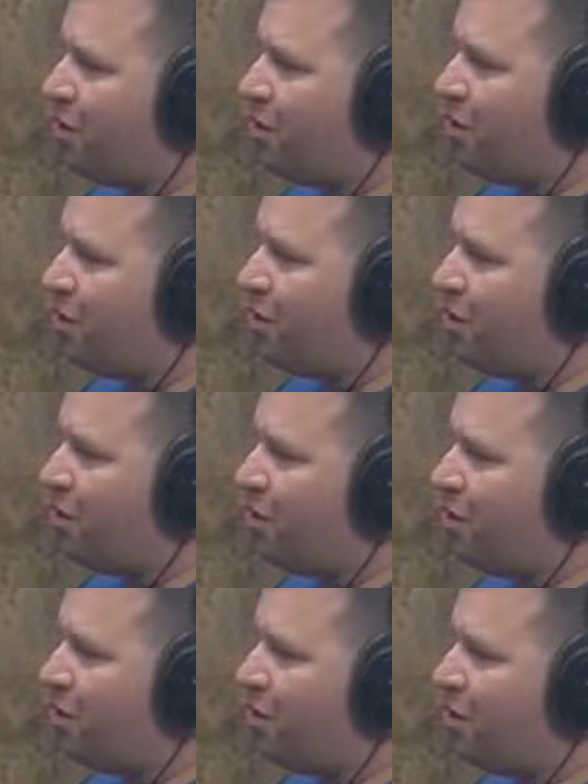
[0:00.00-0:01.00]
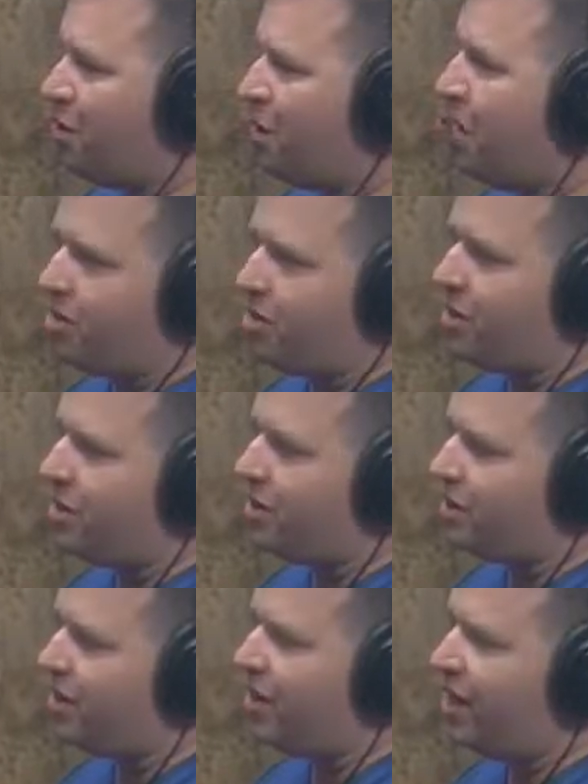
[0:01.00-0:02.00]
a certain number in the United
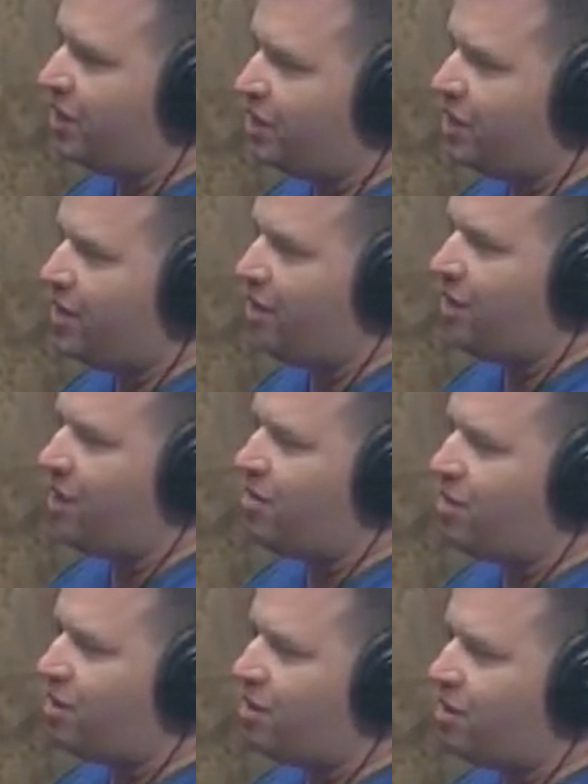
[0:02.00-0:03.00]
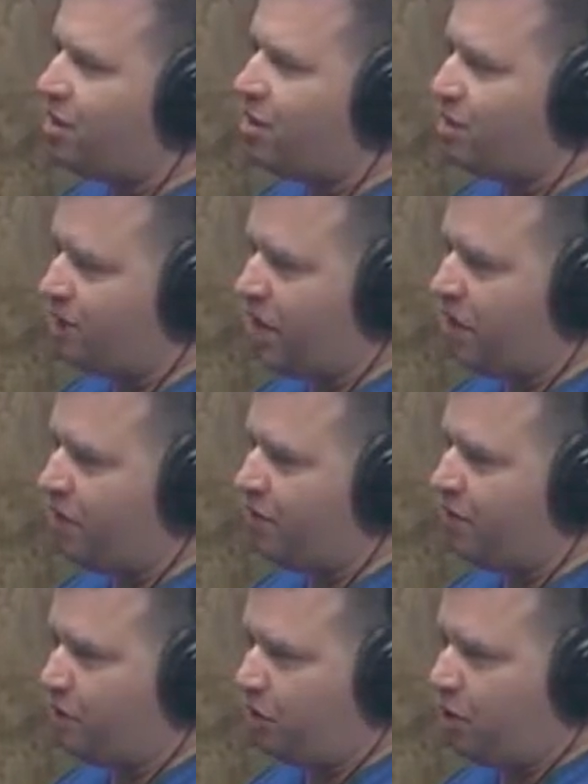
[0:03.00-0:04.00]
States, and then you can use that
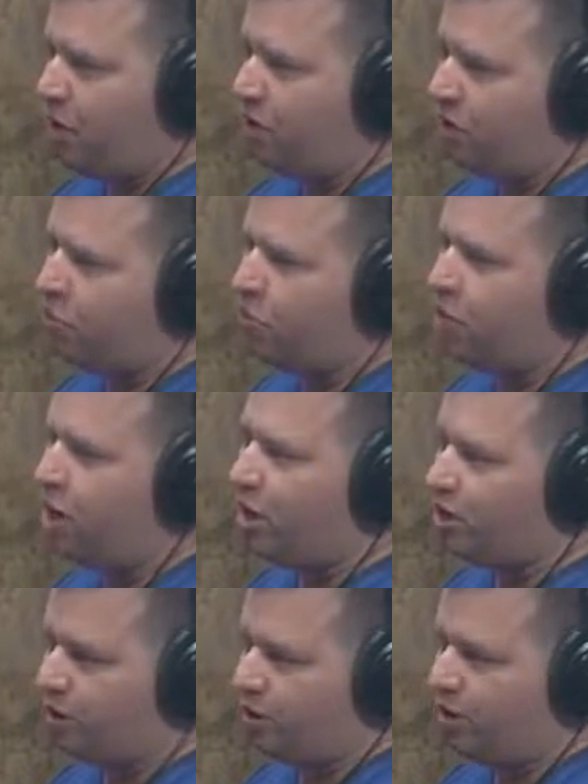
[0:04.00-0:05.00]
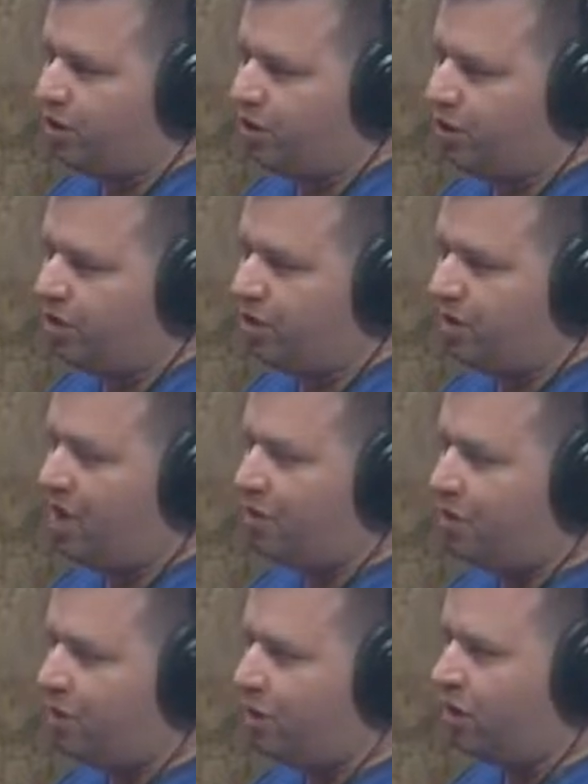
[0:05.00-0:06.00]
number to call somewhere else, and then you can use that
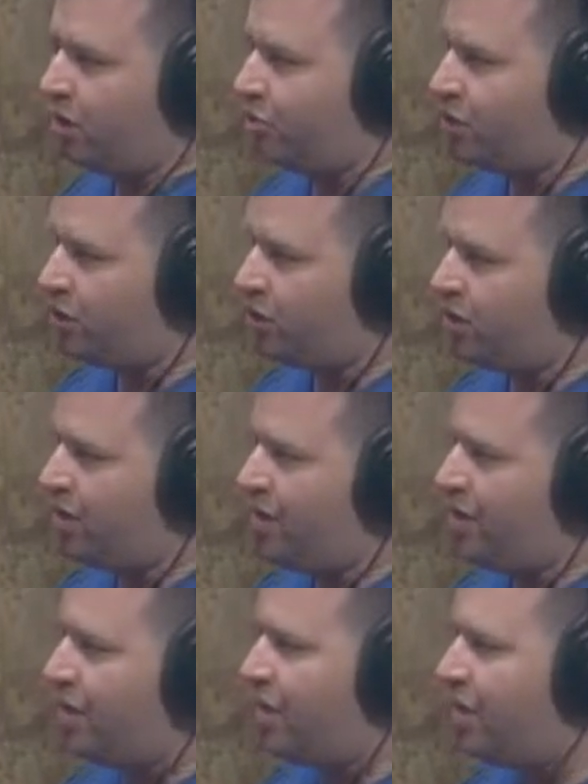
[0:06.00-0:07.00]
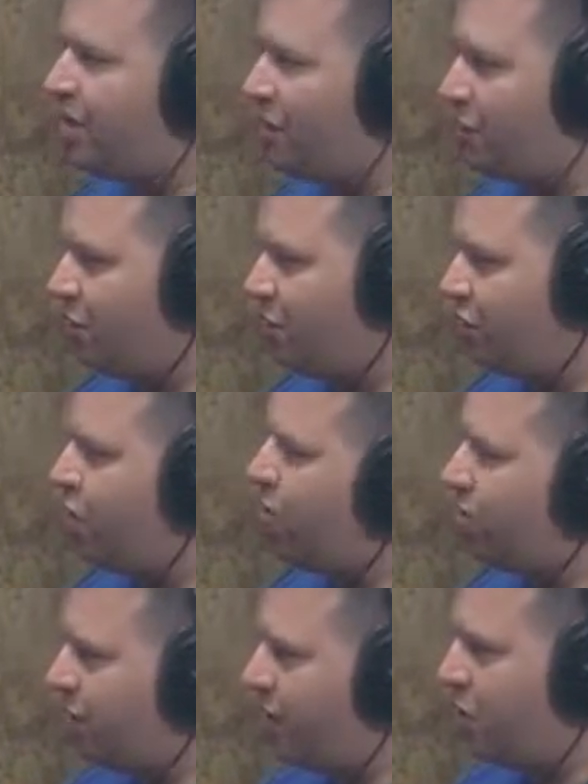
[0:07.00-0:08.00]
number to call somewhere else, and then you don't get
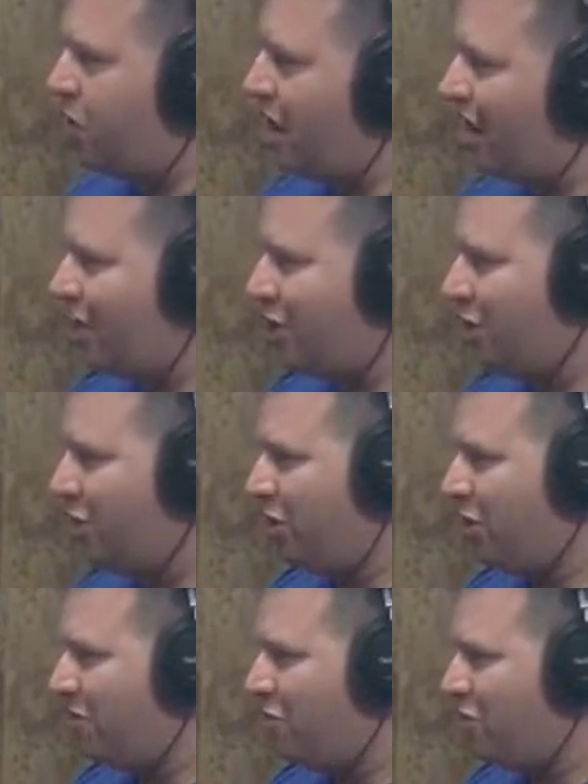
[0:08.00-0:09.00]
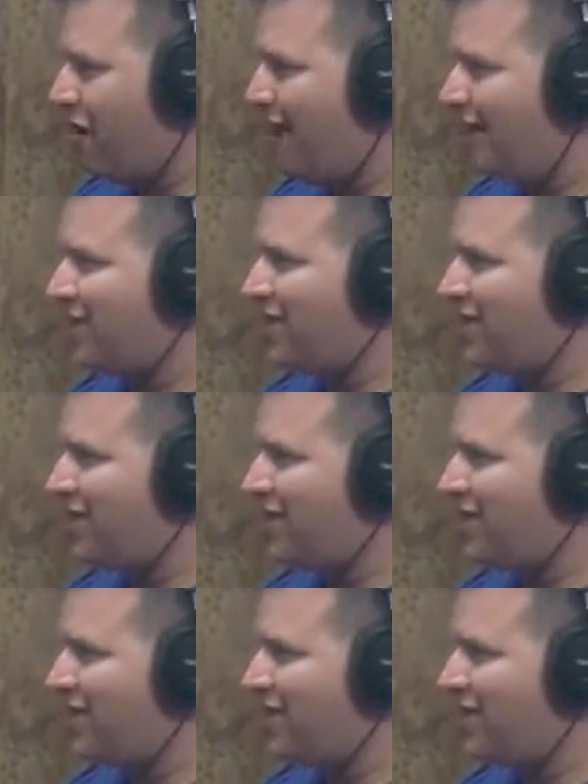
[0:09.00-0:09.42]
charged the international rates.